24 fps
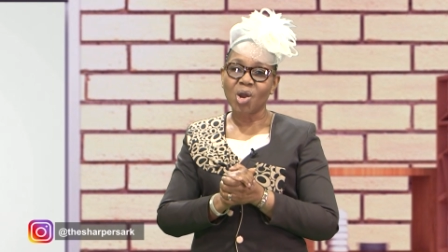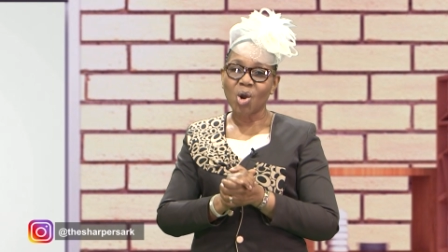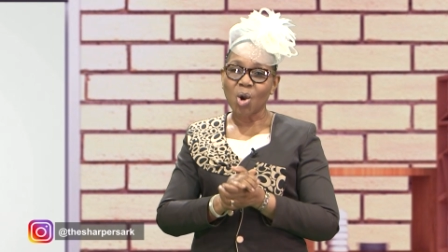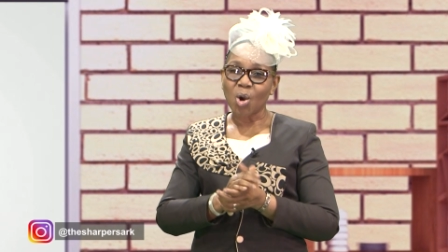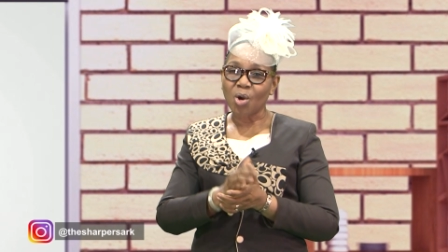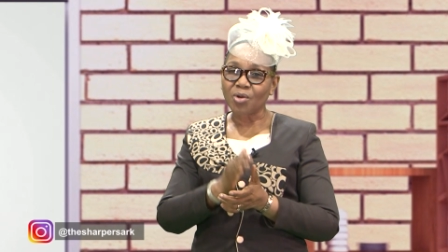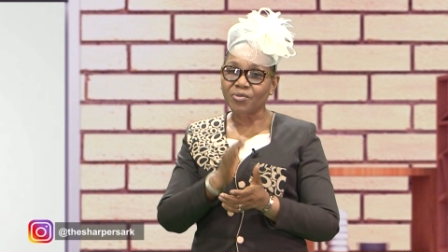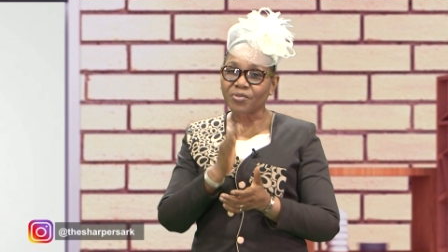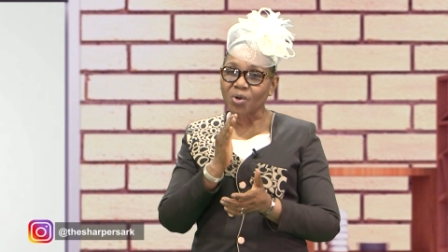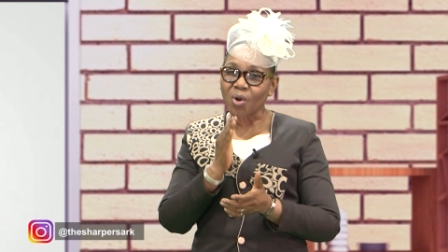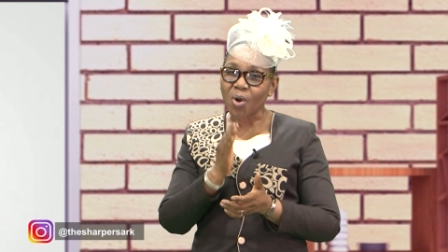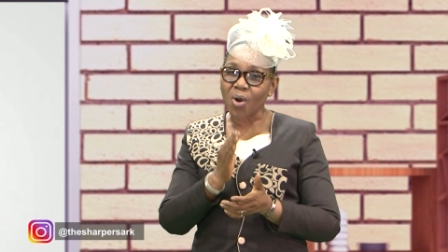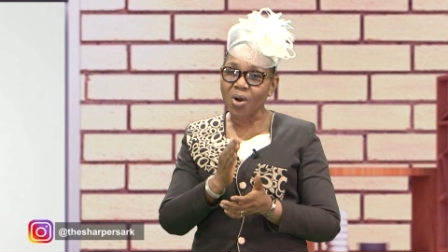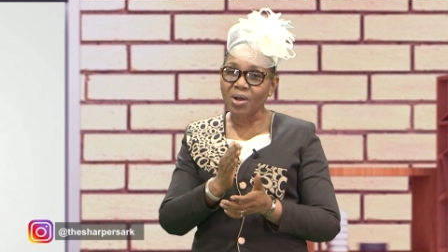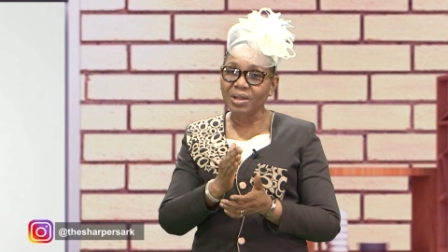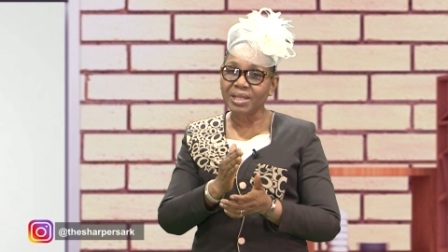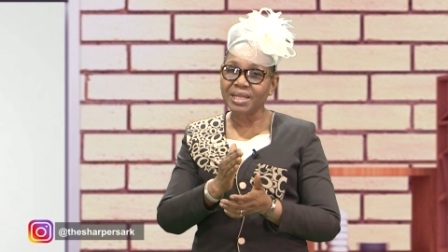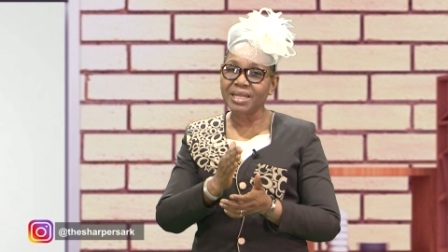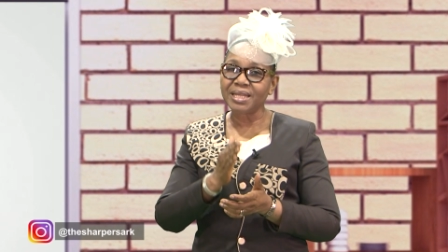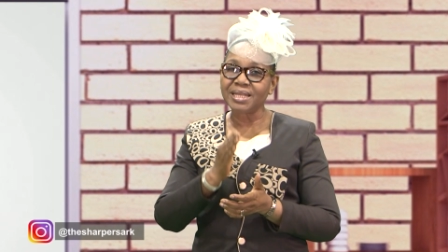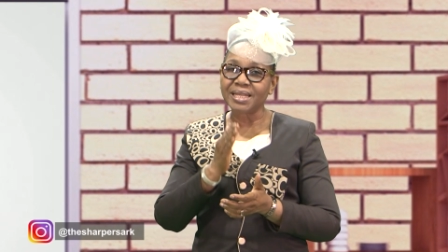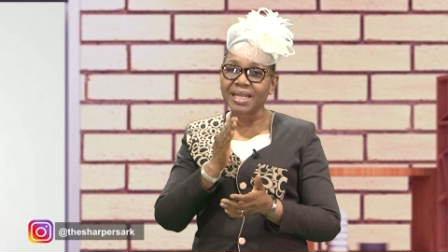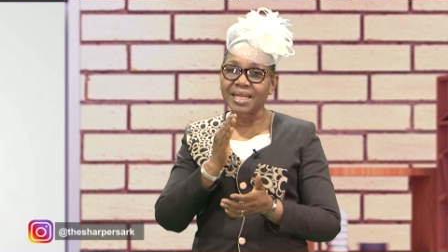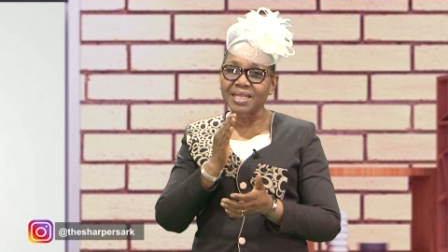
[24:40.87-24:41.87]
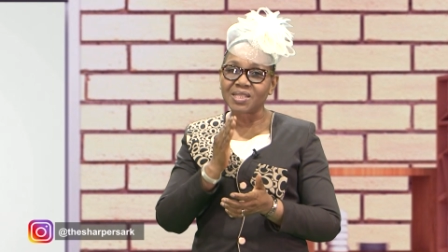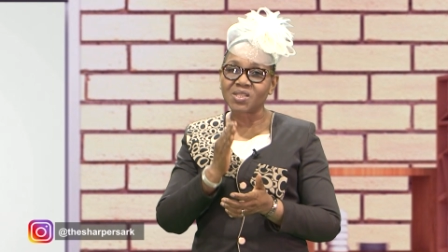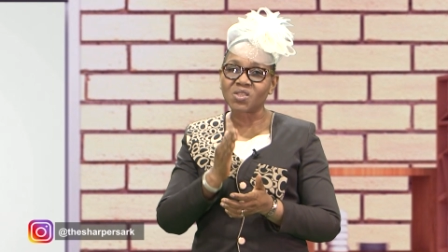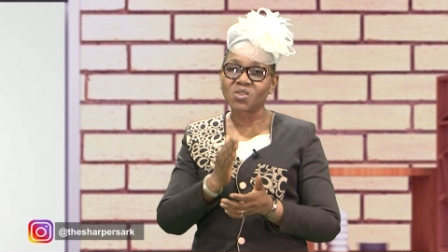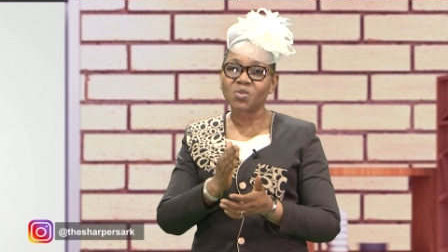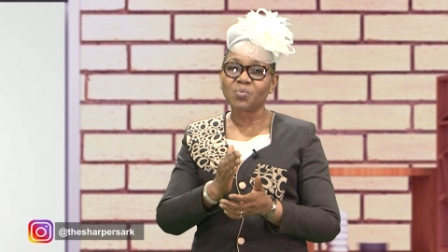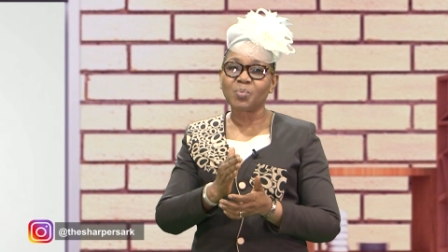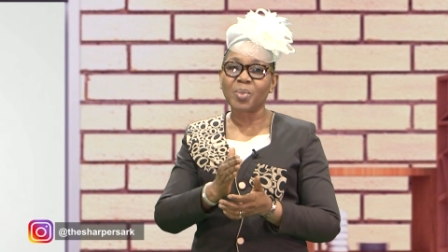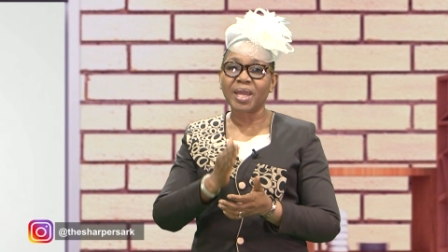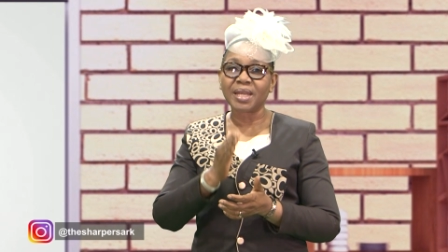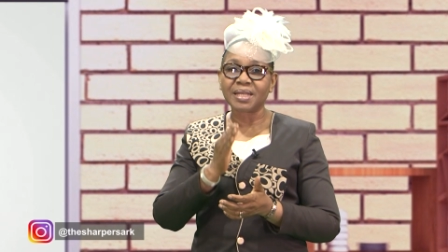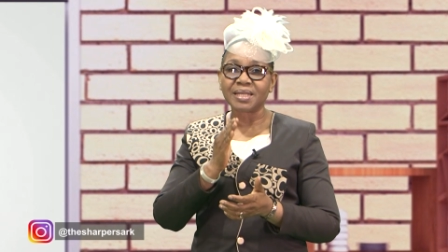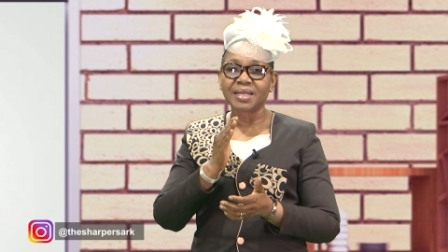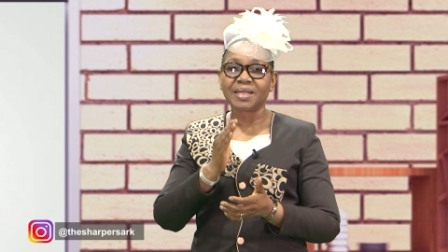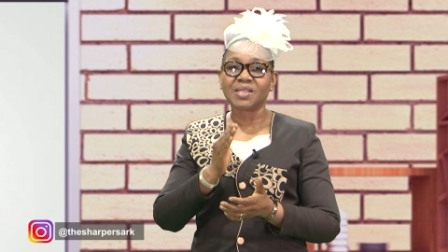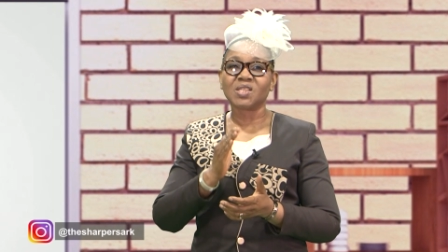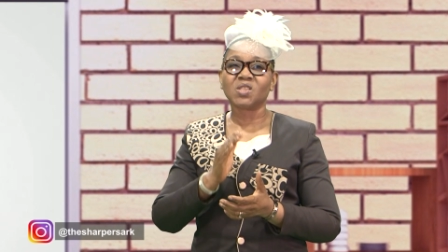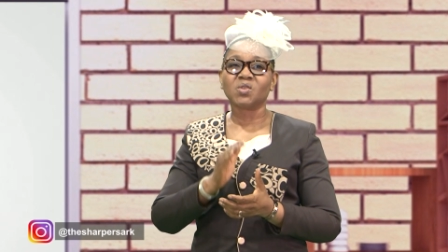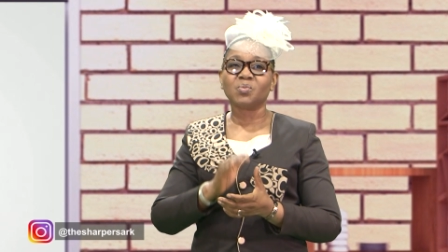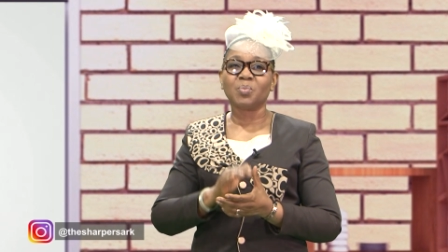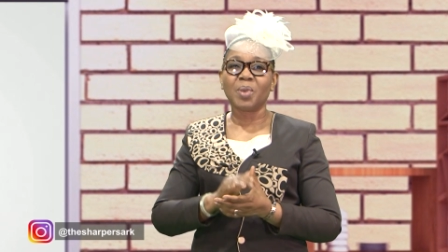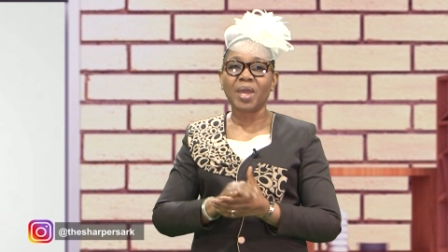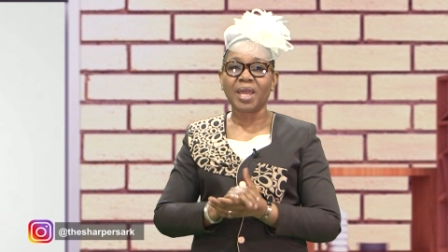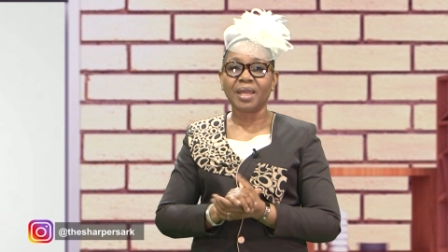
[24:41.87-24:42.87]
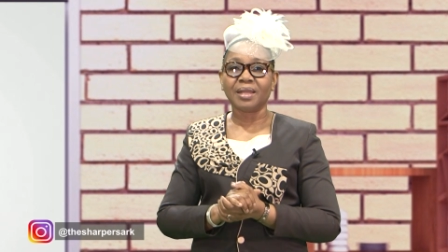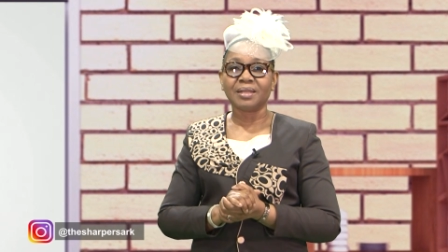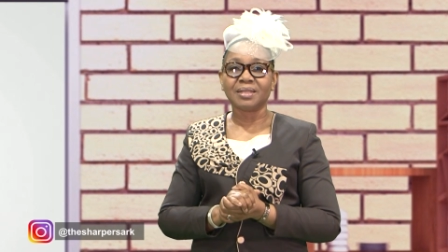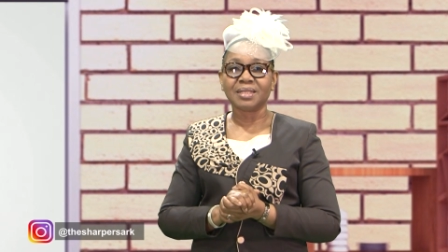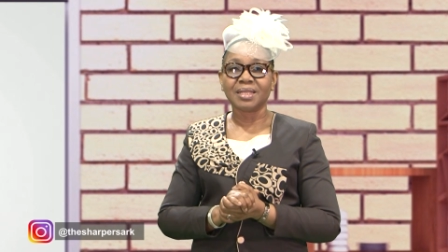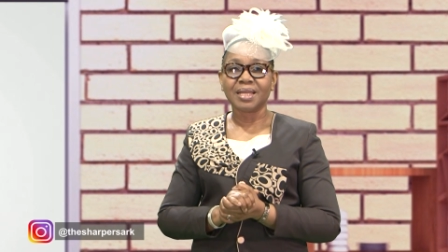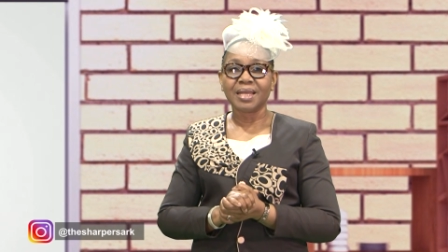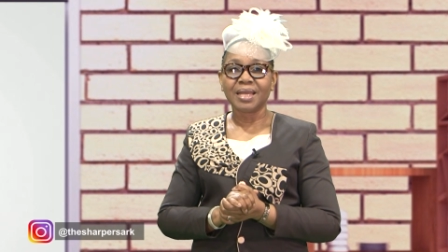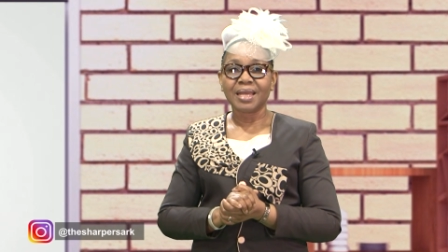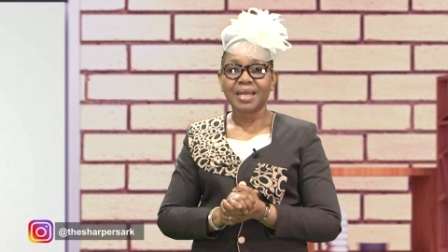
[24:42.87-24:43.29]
of calling a spade